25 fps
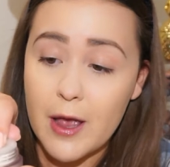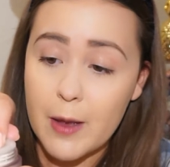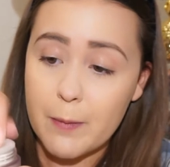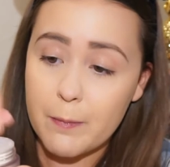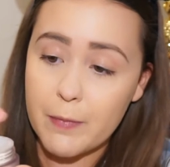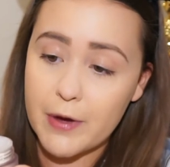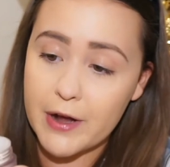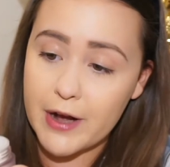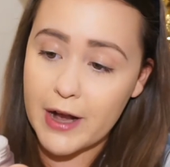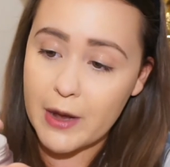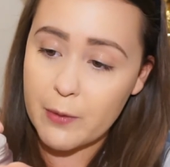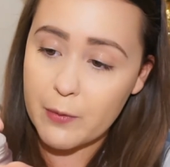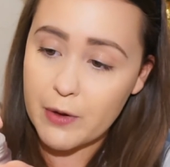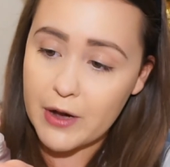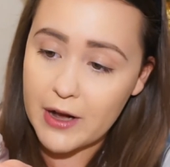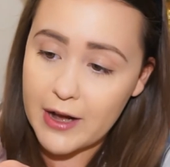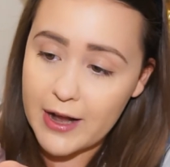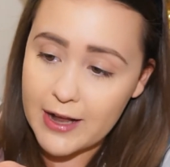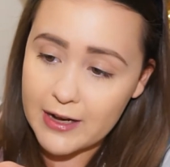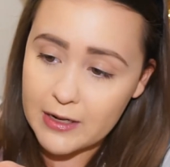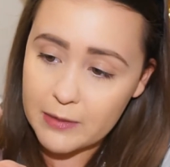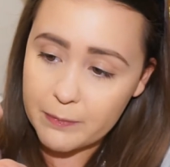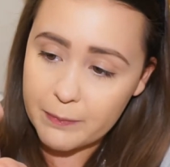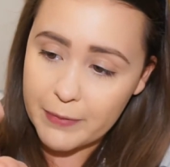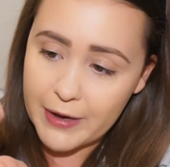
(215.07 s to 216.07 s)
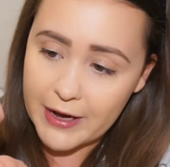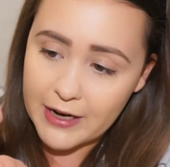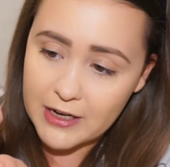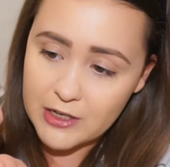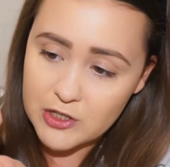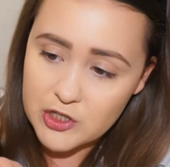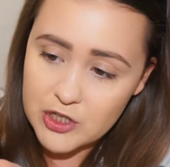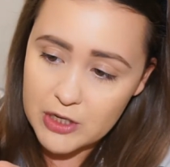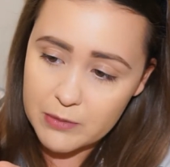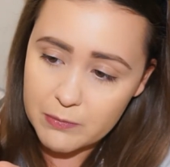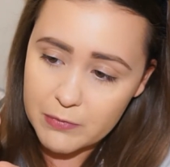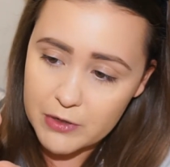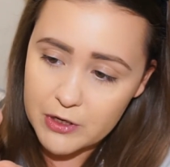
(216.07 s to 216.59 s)
but I really like the
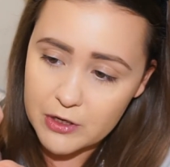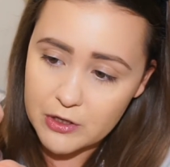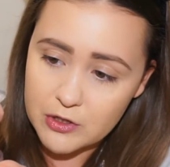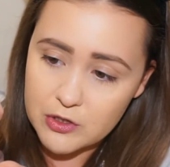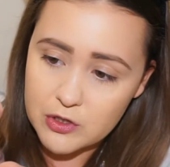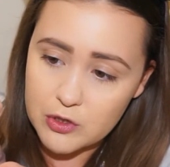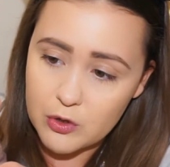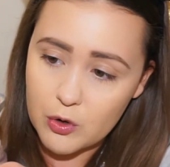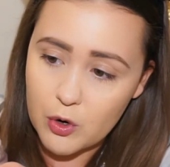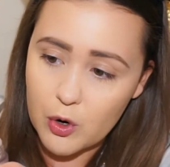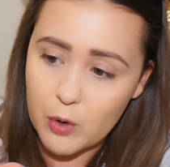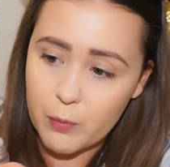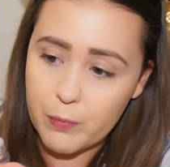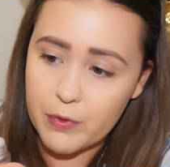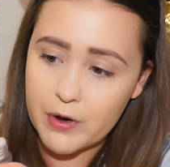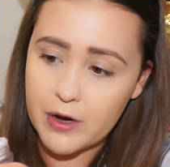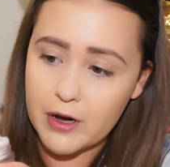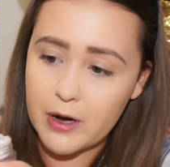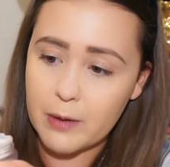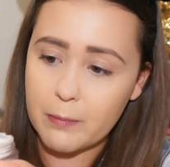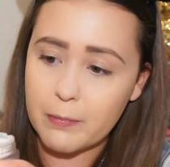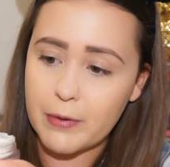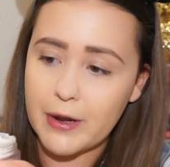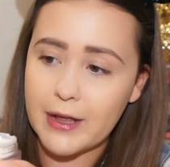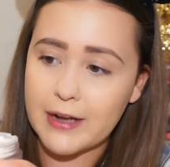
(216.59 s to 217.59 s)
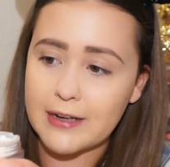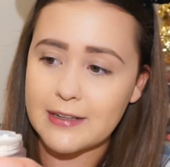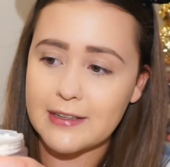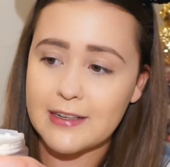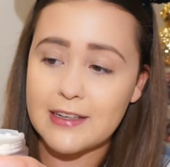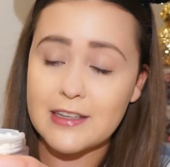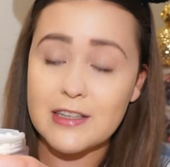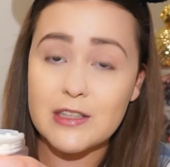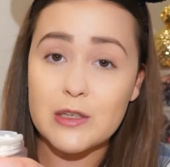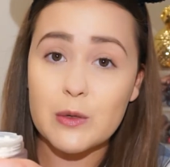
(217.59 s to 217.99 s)
packaging because you open it up like this,